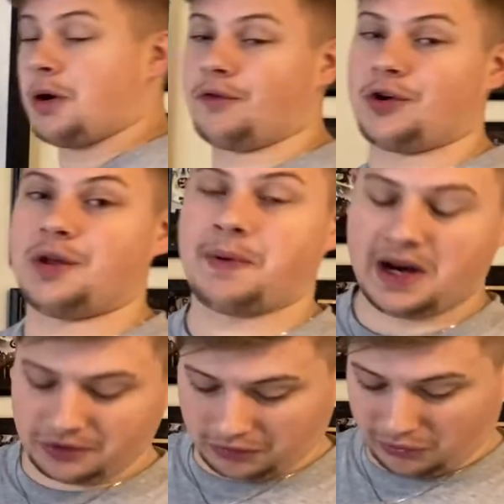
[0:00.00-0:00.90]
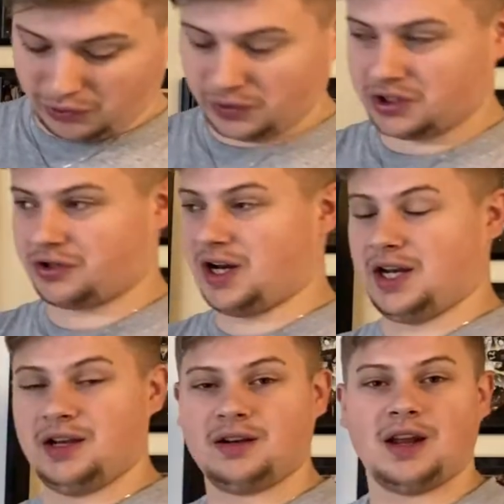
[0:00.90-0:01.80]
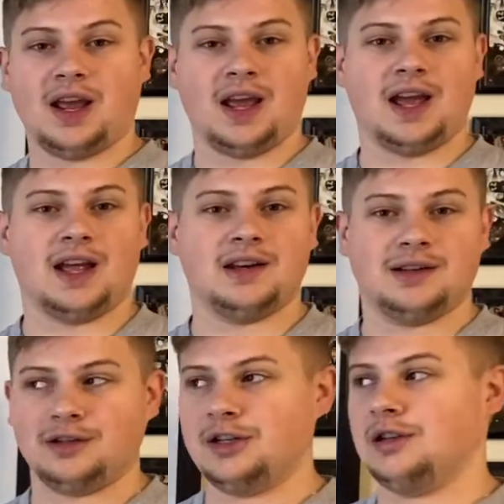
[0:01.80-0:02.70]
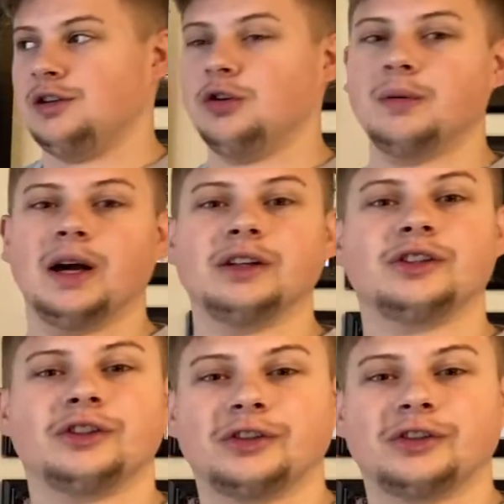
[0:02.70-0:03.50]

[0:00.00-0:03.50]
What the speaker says: over in the Patrick Hornquist trade and didn't do much.